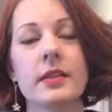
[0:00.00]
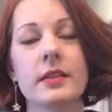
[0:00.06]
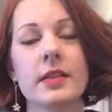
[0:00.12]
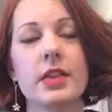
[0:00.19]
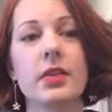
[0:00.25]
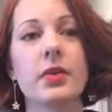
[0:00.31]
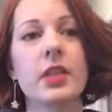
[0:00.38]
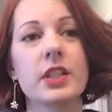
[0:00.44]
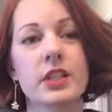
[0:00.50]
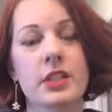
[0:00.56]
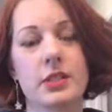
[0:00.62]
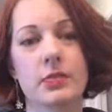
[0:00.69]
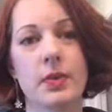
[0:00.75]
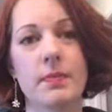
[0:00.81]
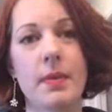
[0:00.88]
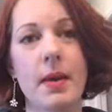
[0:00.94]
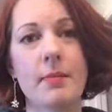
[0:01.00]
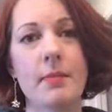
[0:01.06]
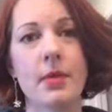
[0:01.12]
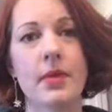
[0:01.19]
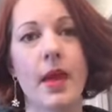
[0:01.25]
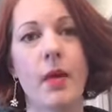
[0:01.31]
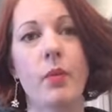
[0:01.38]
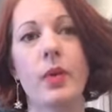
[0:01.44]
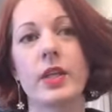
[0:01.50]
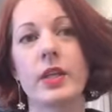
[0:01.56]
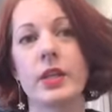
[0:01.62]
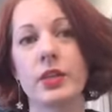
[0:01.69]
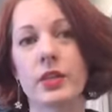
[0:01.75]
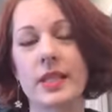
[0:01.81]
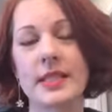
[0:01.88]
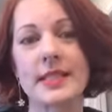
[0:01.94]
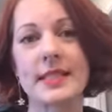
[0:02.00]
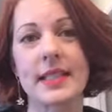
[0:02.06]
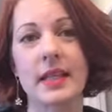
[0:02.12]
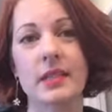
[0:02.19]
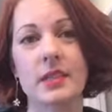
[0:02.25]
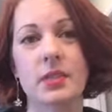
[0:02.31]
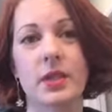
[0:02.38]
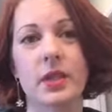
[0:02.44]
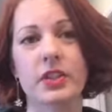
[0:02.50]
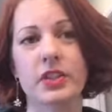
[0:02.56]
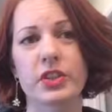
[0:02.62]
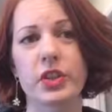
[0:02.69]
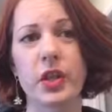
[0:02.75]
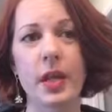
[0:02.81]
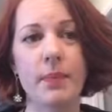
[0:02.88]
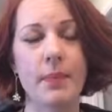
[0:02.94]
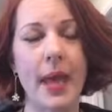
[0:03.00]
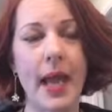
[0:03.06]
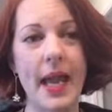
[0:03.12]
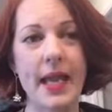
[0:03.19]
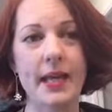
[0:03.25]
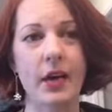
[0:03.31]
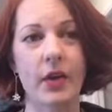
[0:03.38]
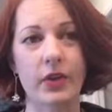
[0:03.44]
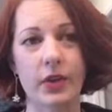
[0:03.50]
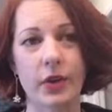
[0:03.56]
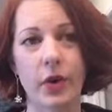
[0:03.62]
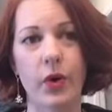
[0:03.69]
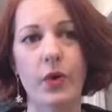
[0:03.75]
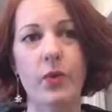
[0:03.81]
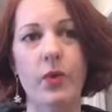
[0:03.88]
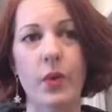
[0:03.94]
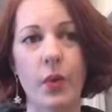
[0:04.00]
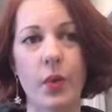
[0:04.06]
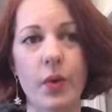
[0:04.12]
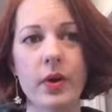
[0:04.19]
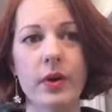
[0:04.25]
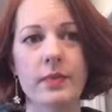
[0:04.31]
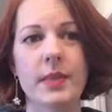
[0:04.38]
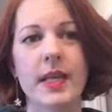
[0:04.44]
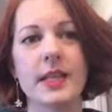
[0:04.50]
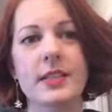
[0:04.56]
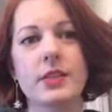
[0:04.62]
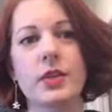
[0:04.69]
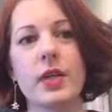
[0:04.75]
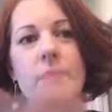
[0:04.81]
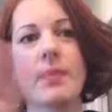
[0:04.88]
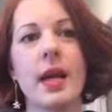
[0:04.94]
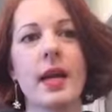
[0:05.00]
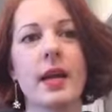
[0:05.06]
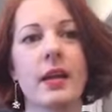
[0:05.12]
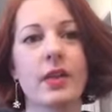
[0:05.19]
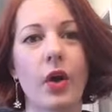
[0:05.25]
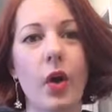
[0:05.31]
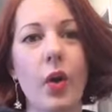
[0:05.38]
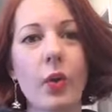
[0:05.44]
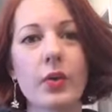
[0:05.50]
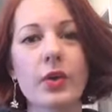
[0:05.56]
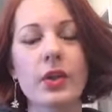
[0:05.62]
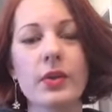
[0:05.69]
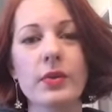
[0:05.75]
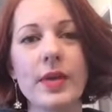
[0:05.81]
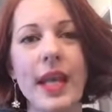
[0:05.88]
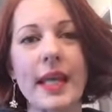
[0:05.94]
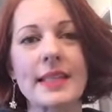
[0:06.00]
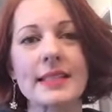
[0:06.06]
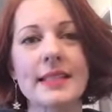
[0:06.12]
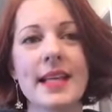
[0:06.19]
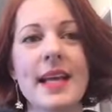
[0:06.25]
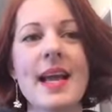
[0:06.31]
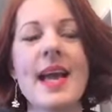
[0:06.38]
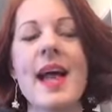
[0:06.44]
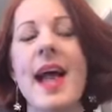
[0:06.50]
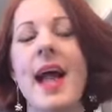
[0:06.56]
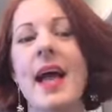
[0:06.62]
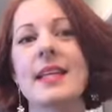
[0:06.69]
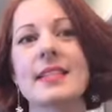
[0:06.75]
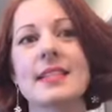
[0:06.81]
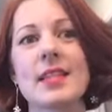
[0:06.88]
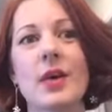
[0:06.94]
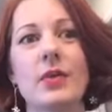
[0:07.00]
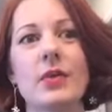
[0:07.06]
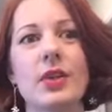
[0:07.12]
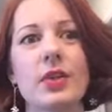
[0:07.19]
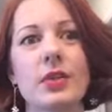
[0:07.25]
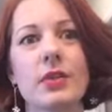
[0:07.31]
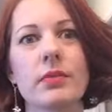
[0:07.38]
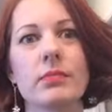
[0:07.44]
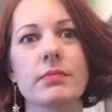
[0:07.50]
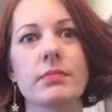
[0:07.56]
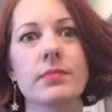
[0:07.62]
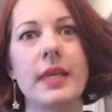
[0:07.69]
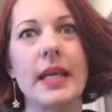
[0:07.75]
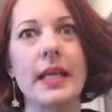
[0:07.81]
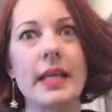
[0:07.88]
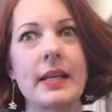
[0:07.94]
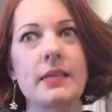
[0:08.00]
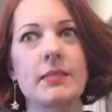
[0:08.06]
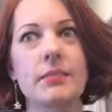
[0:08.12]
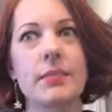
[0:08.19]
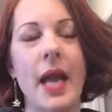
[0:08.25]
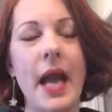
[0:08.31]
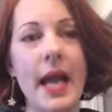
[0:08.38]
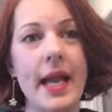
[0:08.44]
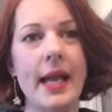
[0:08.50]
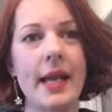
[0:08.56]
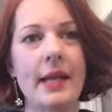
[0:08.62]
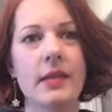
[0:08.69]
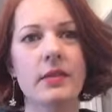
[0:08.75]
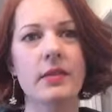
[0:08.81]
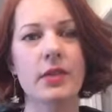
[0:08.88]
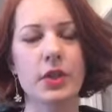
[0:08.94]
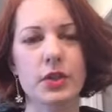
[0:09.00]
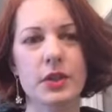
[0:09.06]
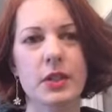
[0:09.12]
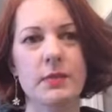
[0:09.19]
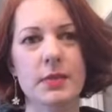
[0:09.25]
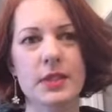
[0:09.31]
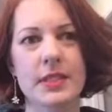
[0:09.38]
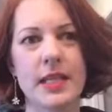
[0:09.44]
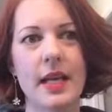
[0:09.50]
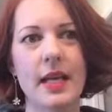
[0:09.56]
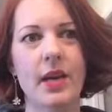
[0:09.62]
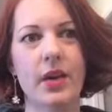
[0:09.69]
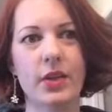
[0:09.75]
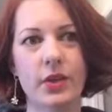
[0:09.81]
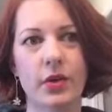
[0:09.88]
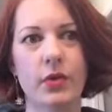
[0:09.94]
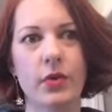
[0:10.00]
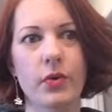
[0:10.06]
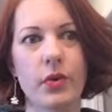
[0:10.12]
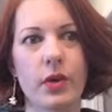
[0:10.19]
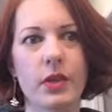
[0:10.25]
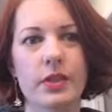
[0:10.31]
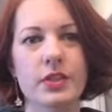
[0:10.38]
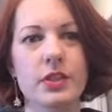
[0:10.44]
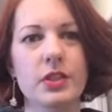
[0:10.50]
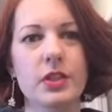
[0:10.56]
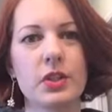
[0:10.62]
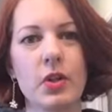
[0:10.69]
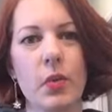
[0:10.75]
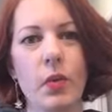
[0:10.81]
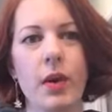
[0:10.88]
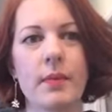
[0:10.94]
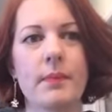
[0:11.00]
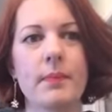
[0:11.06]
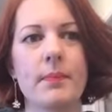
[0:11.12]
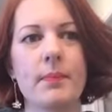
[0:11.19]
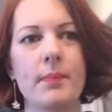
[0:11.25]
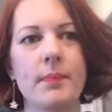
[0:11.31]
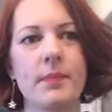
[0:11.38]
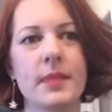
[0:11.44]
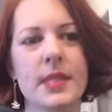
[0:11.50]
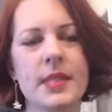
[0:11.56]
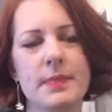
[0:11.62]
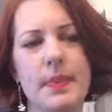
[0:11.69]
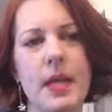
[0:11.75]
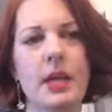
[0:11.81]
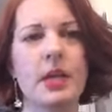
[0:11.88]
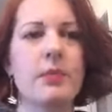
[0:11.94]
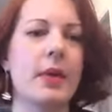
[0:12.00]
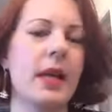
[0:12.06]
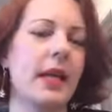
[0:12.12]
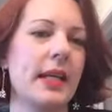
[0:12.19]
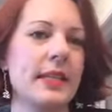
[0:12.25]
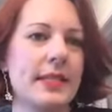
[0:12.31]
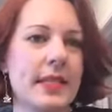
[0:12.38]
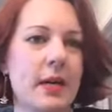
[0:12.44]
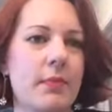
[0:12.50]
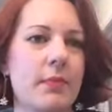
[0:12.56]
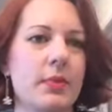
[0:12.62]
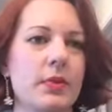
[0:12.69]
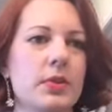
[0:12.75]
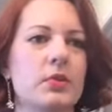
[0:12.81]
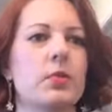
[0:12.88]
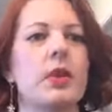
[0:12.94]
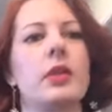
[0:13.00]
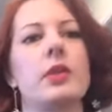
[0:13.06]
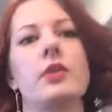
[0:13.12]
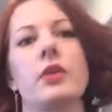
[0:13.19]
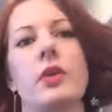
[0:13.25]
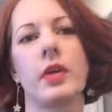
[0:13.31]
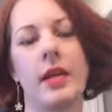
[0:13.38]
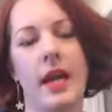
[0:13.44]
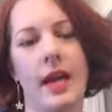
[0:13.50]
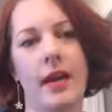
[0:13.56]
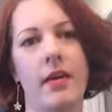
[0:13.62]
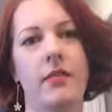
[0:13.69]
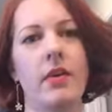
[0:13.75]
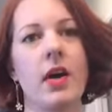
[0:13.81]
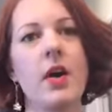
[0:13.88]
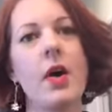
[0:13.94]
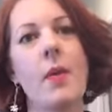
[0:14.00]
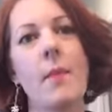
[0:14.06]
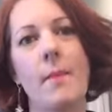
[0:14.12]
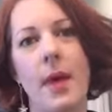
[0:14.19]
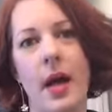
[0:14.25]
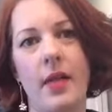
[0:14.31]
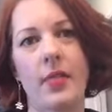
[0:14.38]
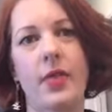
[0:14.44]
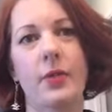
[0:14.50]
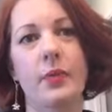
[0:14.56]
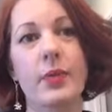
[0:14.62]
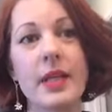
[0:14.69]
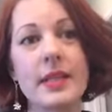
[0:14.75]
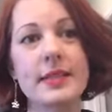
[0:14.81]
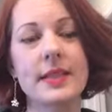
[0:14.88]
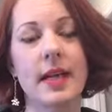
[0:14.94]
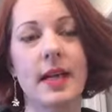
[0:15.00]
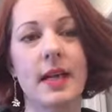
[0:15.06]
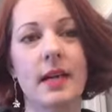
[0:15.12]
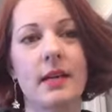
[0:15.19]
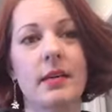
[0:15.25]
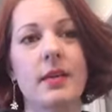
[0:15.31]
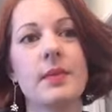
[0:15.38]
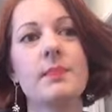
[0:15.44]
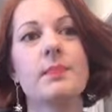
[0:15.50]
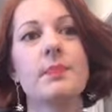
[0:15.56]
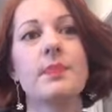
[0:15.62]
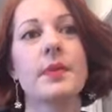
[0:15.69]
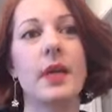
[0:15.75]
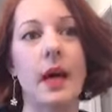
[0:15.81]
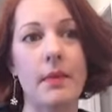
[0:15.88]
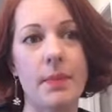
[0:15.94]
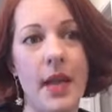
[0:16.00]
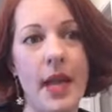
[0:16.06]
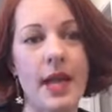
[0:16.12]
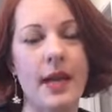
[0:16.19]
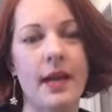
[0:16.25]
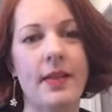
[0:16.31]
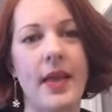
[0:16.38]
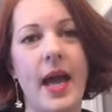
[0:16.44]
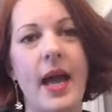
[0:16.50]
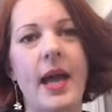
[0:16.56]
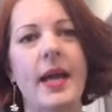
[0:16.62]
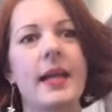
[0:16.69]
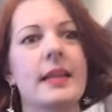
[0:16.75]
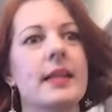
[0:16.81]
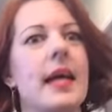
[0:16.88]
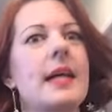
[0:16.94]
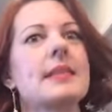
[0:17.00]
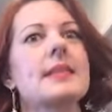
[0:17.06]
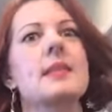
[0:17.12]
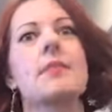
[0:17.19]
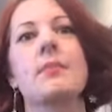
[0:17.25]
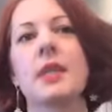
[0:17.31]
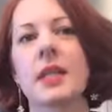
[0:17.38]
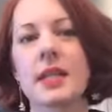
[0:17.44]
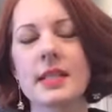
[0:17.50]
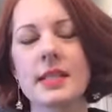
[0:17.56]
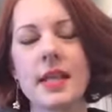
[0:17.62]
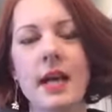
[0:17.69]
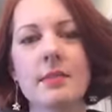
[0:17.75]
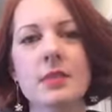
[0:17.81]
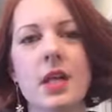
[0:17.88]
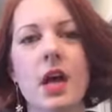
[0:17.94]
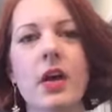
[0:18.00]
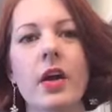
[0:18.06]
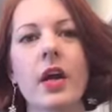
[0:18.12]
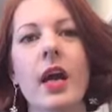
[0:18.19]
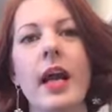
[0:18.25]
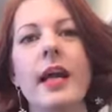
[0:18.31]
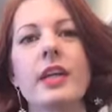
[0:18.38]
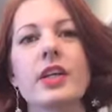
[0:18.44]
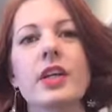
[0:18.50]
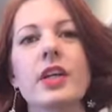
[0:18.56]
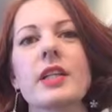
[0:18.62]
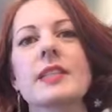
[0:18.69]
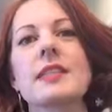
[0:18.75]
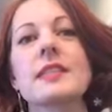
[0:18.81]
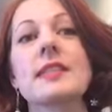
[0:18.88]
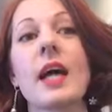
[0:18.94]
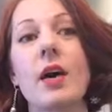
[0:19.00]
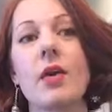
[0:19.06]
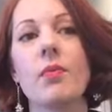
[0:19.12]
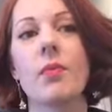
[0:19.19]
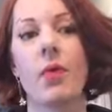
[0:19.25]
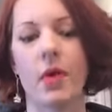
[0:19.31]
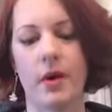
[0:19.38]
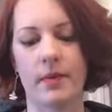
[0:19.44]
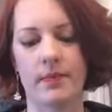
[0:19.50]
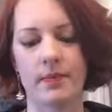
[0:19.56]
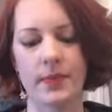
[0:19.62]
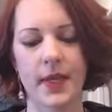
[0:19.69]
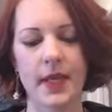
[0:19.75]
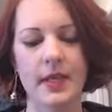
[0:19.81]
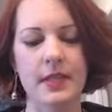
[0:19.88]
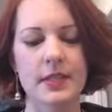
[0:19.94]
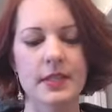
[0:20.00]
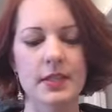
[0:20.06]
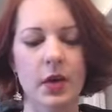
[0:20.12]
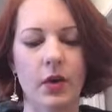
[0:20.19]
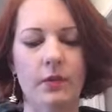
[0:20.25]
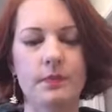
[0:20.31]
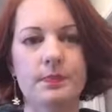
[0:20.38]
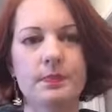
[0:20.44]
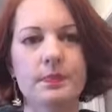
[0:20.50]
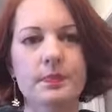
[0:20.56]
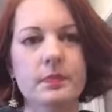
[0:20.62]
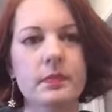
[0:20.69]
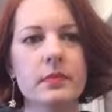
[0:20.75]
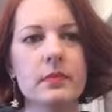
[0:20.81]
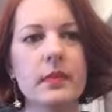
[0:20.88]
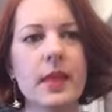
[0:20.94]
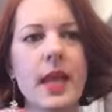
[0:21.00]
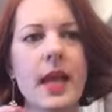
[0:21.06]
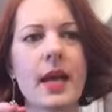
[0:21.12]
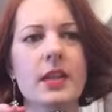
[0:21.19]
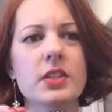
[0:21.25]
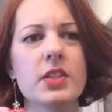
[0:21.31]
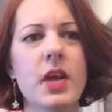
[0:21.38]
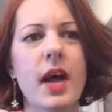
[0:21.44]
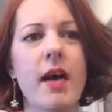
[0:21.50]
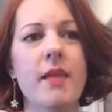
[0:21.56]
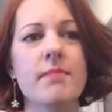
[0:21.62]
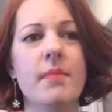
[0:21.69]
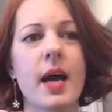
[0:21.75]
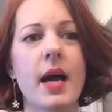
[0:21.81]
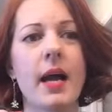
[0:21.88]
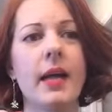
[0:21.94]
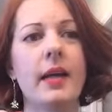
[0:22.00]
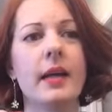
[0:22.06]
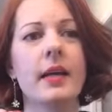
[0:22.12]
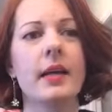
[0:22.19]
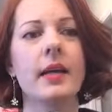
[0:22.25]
you can just remember that when you're a sales director, you get paid on your own order because you get paid on the whole unit. And so you're getting paid 13% on your own order. So you don't want to spend all your money on samples when you have bought the retail, got paid on that. It lasts 1,000,000 times longer, and you're going to sell more. So I also have my